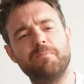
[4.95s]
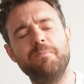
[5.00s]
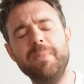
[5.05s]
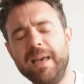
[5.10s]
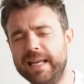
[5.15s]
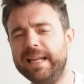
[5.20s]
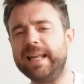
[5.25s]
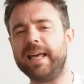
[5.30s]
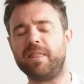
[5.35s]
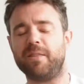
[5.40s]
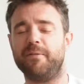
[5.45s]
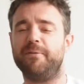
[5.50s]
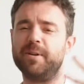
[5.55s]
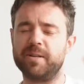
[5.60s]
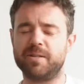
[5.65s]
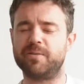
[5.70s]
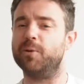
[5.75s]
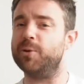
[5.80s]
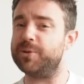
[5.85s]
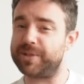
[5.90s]
meaning that
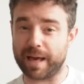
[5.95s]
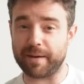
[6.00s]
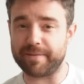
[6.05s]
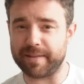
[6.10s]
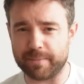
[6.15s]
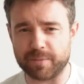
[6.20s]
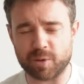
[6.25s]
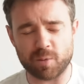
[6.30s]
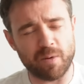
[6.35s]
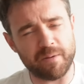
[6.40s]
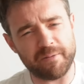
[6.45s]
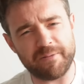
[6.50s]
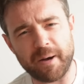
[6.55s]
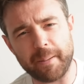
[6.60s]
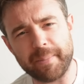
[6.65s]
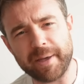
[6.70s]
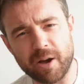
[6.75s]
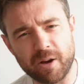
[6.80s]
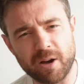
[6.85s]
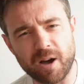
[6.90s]
first of all, Southampton want
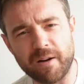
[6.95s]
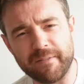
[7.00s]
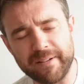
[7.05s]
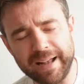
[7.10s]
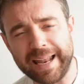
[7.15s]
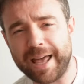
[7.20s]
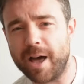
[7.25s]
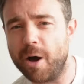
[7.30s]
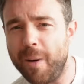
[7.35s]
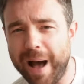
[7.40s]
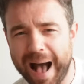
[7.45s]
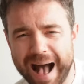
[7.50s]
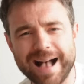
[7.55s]
Fabio Carvalho.